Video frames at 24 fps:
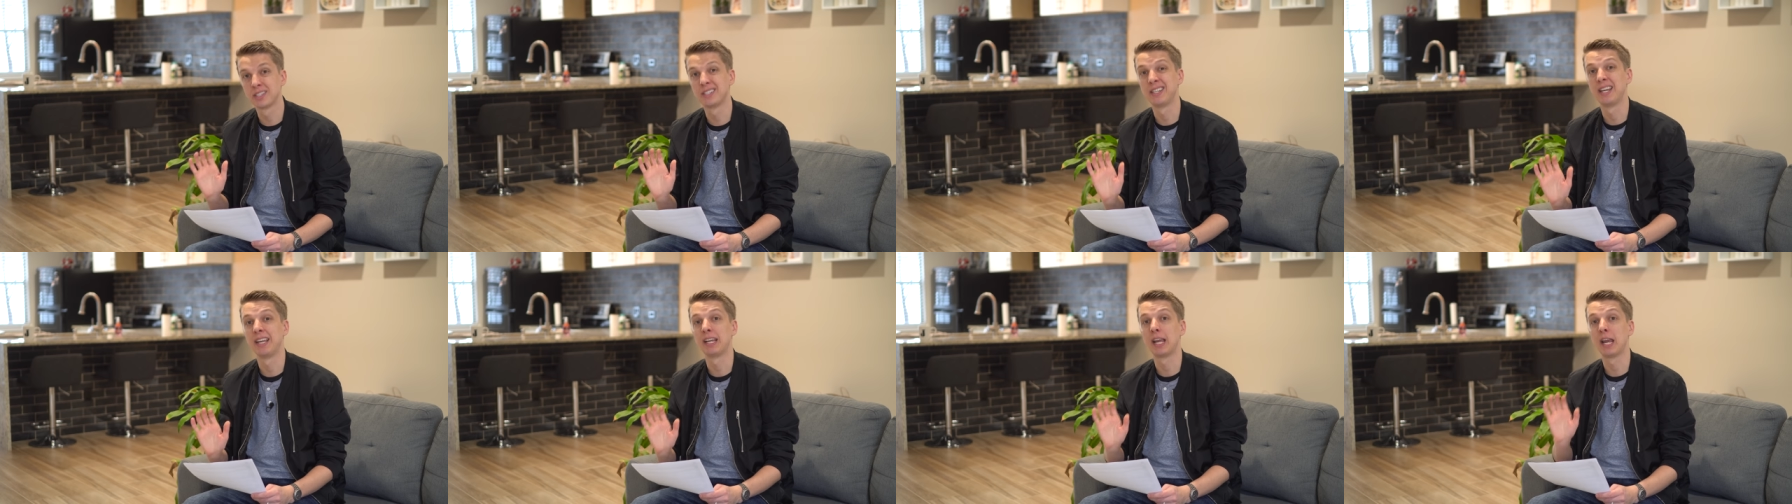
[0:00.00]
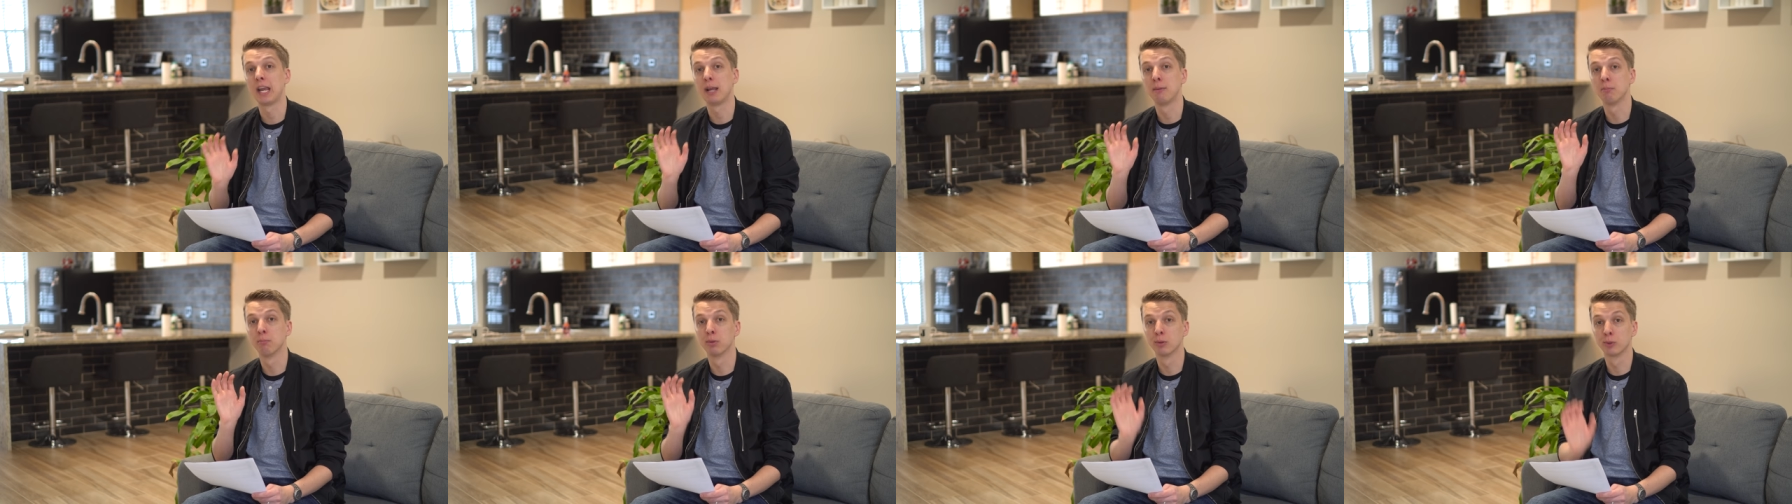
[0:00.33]
to take
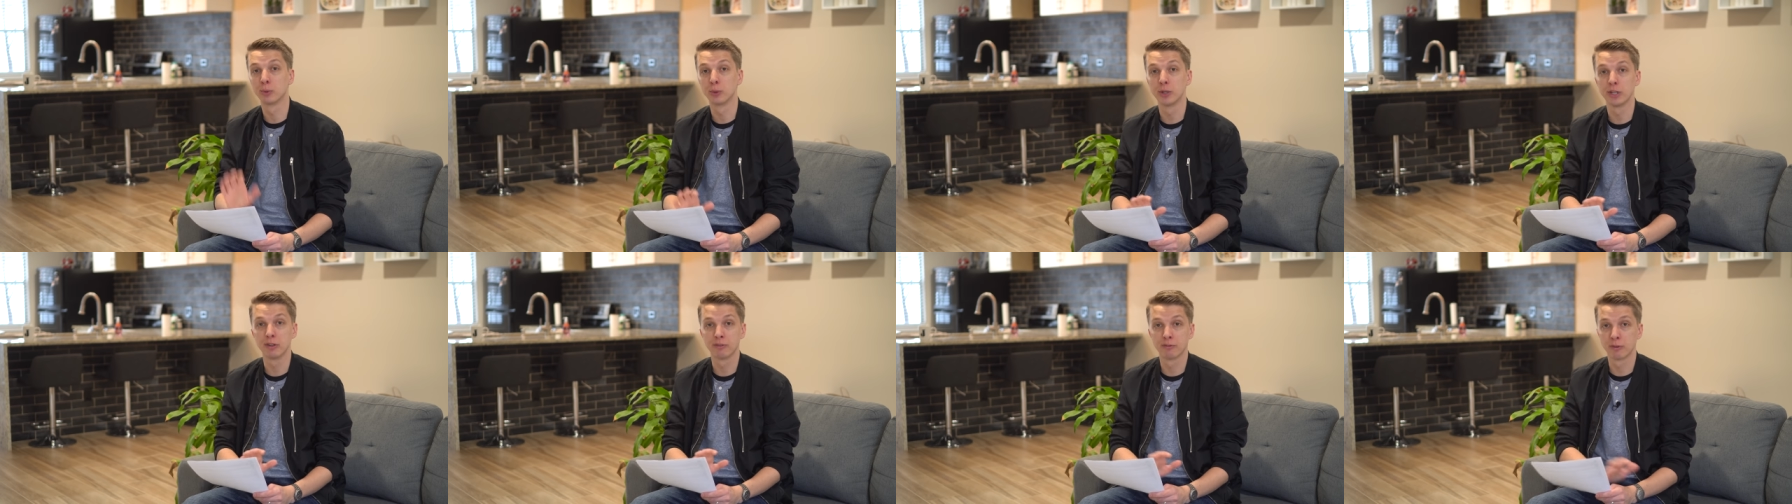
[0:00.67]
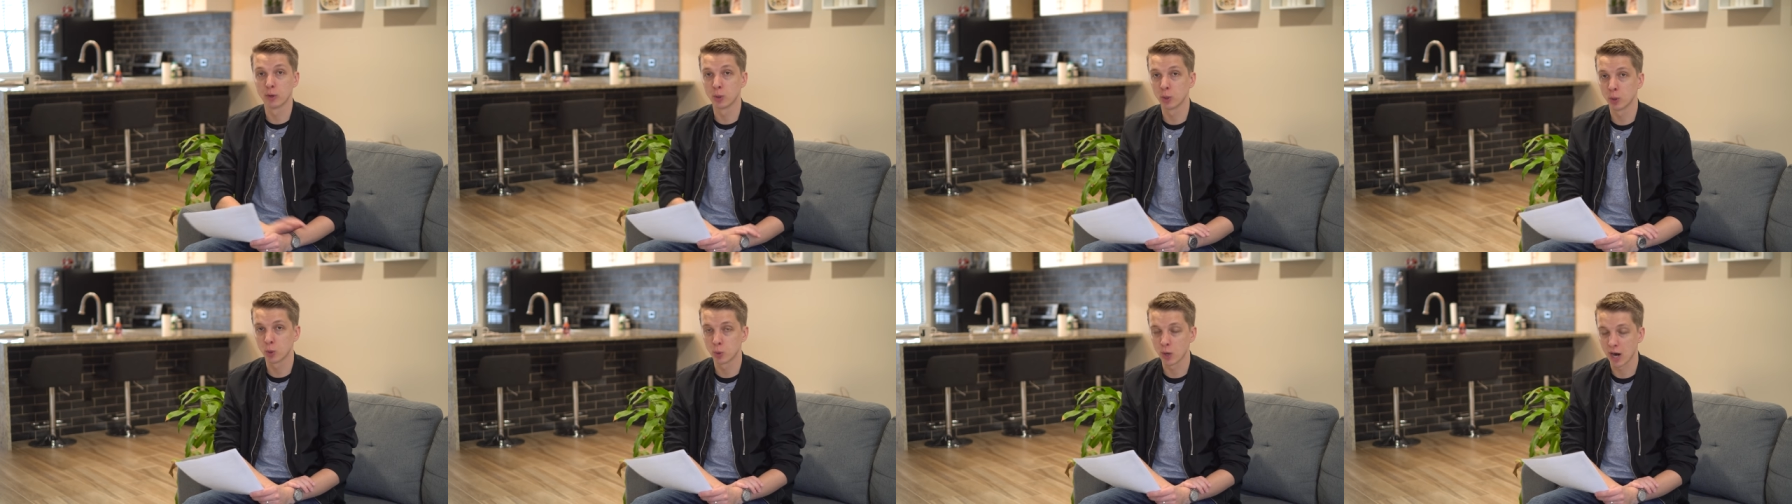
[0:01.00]
a blurry
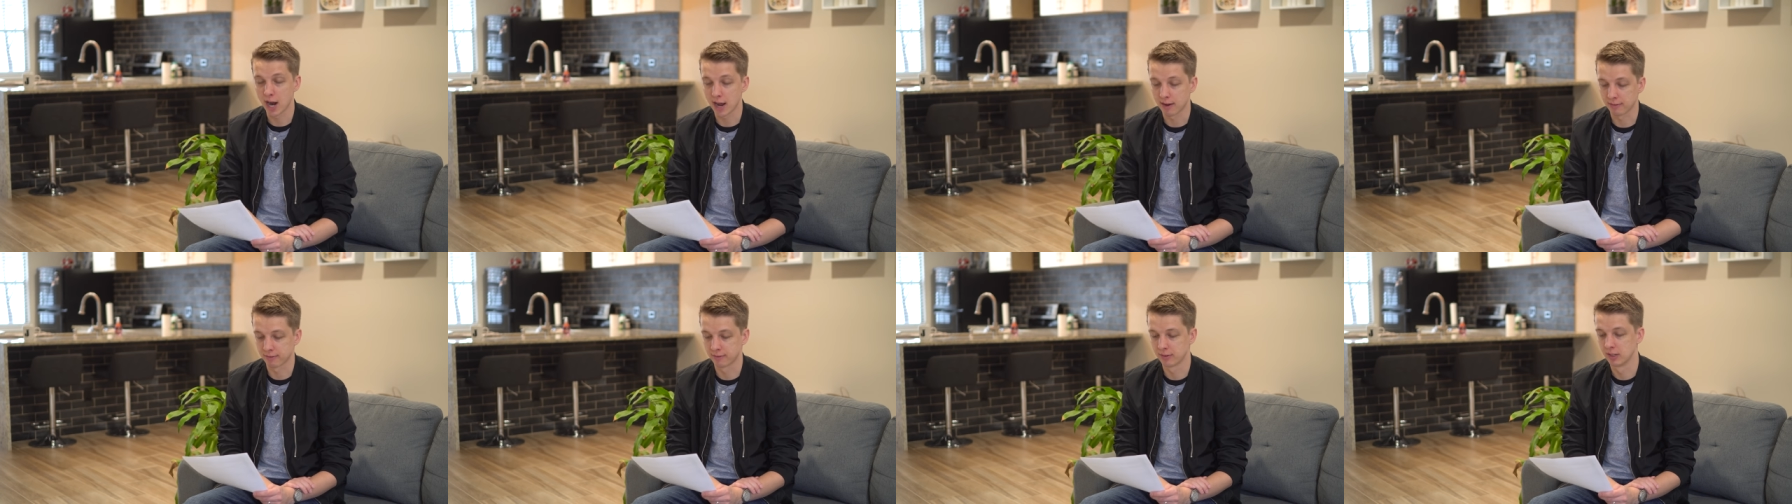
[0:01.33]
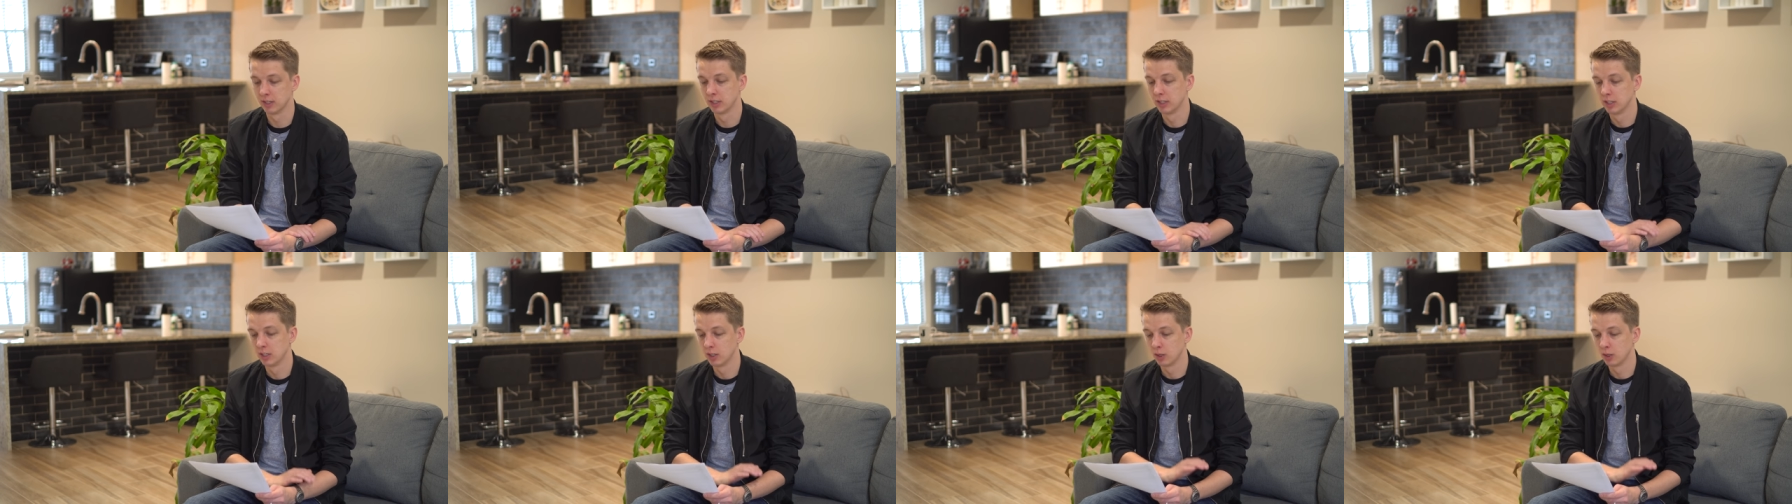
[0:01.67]
photograph